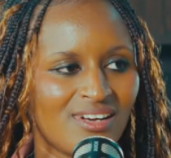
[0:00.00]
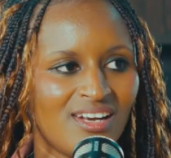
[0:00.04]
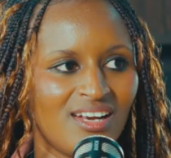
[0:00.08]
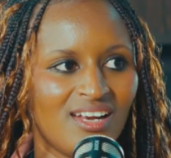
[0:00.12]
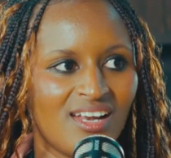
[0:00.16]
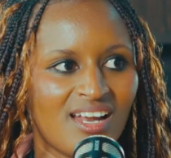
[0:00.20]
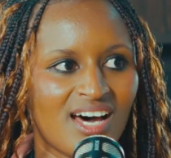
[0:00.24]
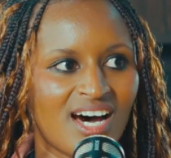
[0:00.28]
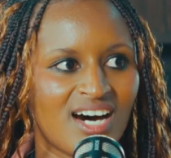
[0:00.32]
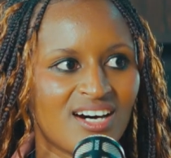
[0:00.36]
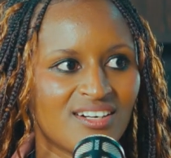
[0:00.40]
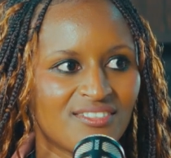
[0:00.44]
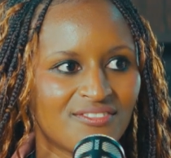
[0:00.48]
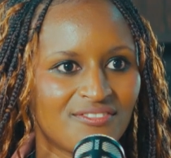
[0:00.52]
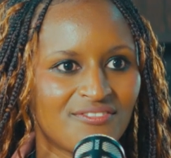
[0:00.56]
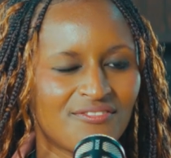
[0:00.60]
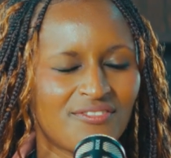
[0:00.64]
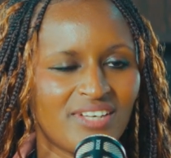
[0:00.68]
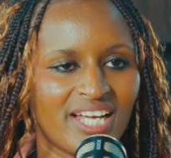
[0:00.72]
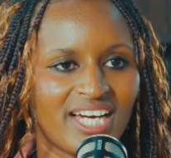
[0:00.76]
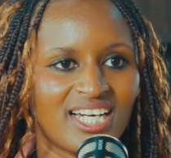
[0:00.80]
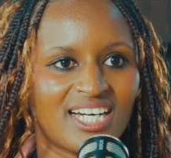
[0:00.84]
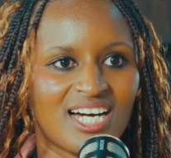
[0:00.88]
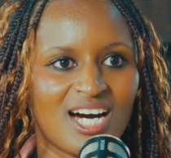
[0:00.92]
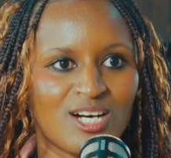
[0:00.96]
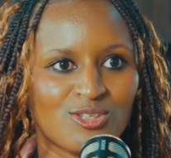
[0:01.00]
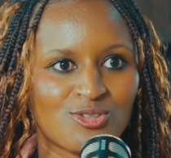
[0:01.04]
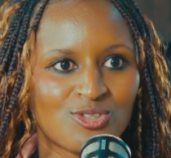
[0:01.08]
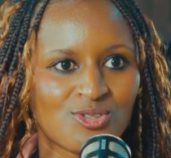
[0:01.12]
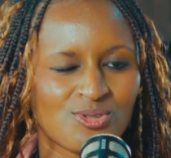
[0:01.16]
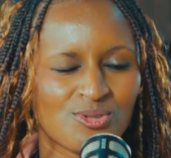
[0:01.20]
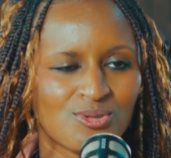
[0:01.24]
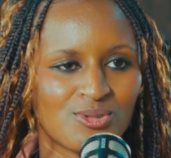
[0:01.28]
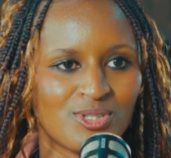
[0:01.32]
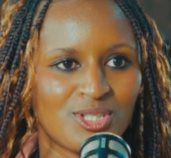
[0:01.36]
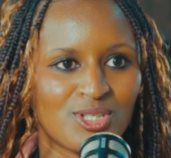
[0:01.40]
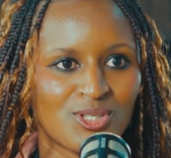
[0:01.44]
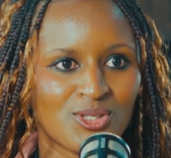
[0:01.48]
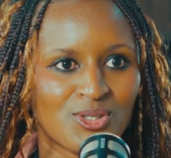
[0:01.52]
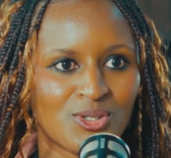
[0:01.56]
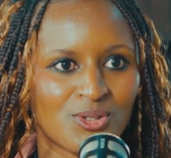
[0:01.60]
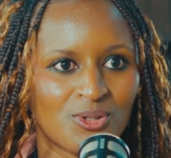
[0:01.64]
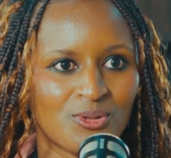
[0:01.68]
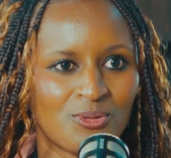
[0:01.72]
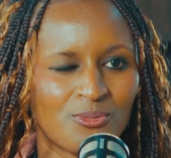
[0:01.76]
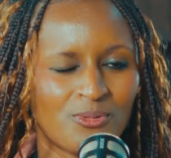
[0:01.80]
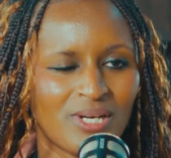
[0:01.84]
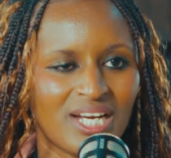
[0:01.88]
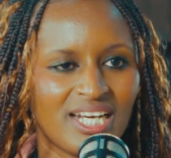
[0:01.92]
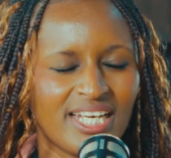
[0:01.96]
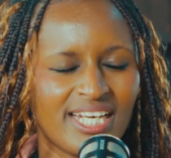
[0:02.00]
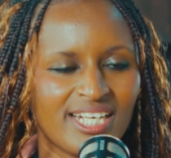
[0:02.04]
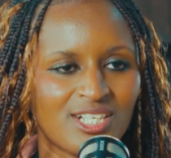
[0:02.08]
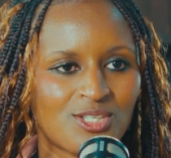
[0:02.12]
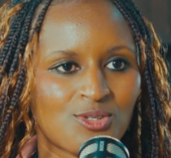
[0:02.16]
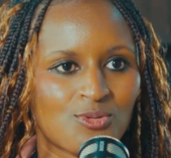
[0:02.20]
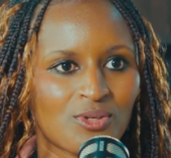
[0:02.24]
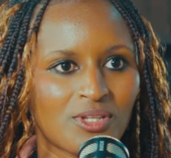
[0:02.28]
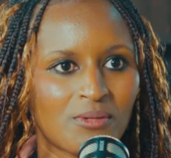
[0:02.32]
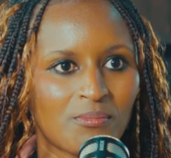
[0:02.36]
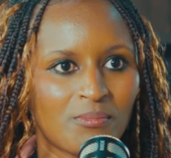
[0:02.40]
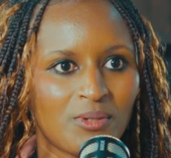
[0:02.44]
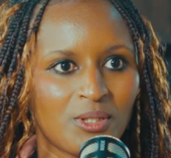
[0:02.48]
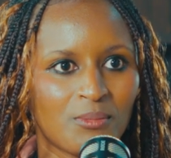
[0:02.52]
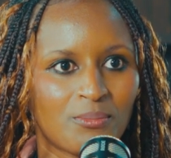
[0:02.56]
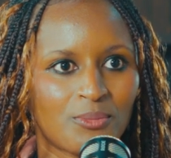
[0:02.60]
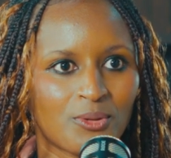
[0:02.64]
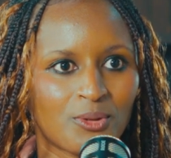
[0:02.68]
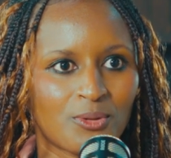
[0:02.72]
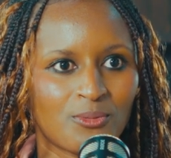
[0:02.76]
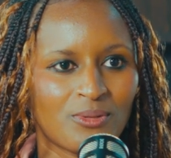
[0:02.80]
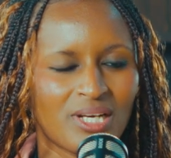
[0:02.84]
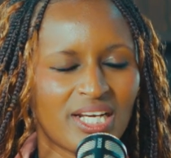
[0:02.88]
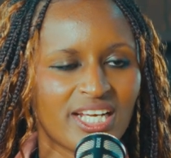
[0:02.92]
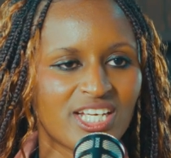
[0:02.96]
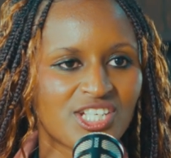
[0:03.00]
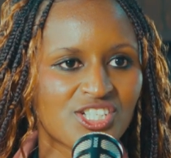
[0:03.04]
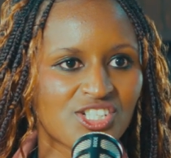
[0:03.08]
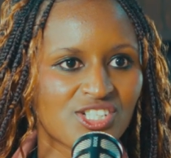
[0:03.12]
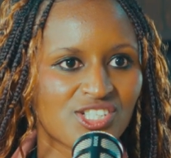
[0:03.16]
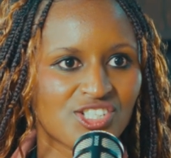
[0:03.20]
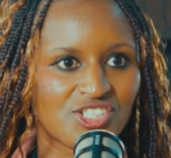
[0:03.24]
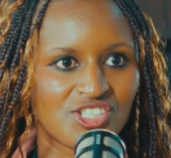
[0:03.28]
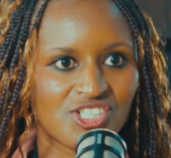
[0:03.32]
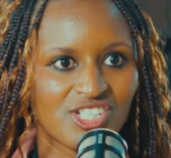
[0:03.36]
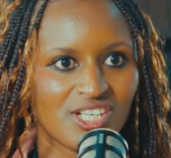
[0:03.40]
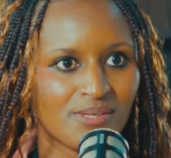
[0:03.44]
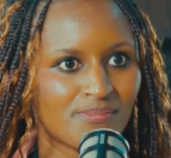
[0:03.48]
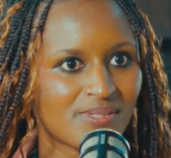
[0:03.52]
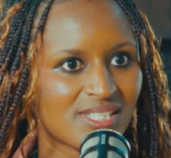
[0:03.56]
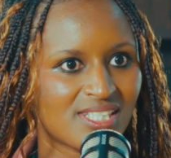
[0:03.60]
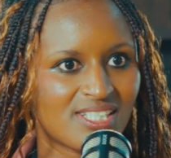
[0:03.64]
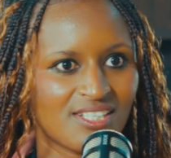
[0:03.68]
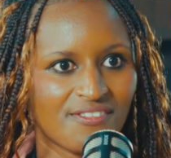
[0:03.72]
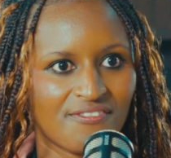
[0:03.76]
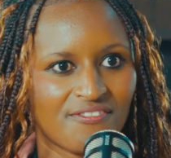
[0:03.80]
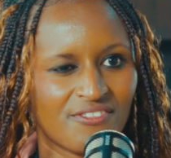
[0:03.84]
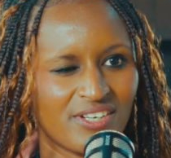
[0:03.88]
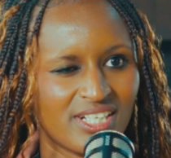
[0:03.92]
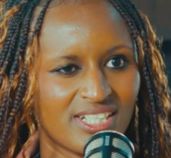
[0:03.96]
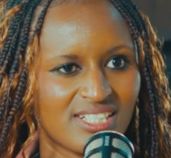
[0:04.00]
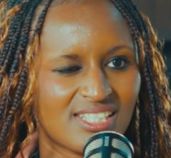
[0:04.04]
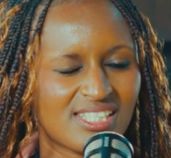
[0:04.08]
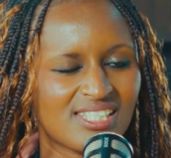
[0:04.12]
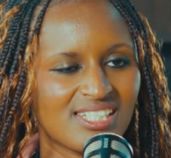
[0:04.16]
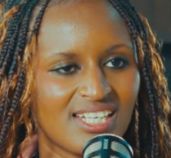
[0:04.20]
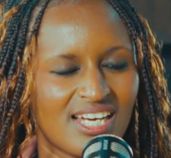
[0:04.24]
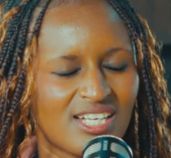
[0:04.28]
love like how to relate with people, relationships, different.